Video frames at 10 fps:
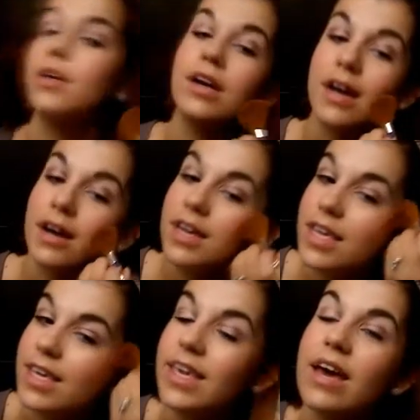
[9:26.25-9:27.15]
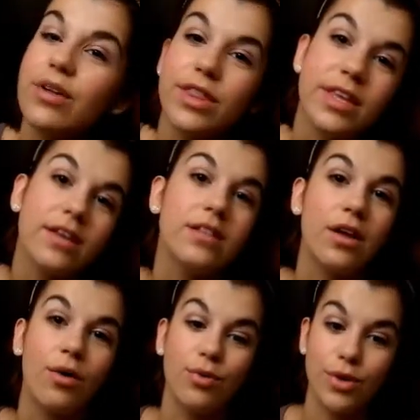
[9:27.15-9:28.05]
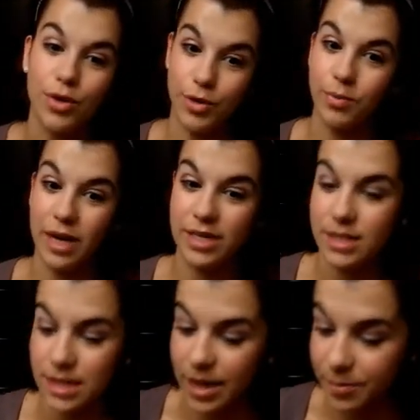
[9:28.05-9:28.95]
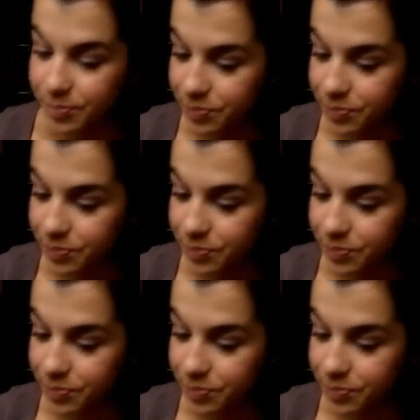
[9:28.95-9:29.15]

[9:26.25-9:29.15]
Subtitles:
a healthy glow, you might say.